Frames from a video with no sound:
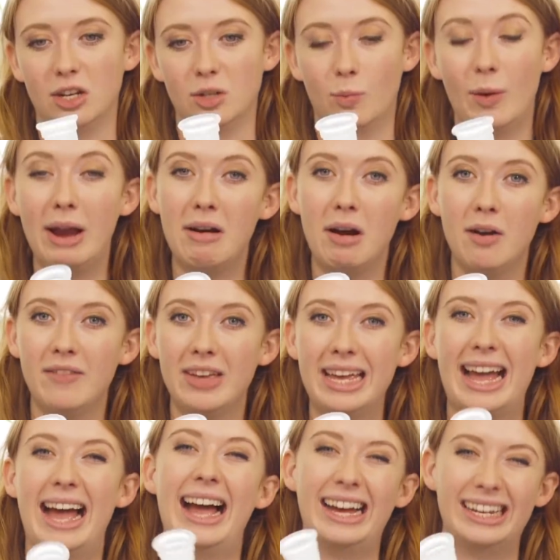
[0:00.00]
good wear out of
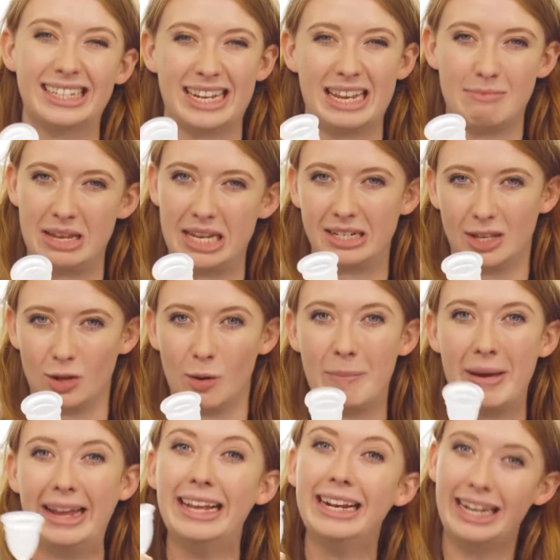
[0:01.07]
it, and it means that you're
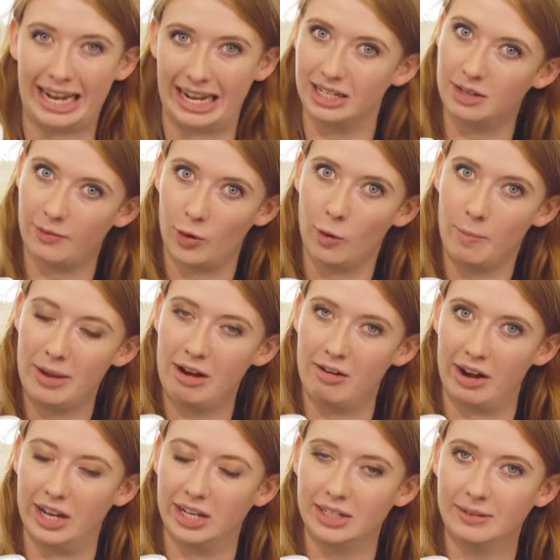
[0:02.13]
paying less for your
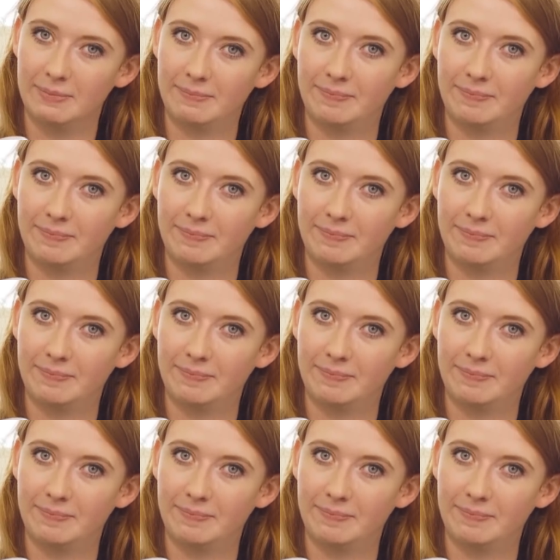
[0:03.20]
period.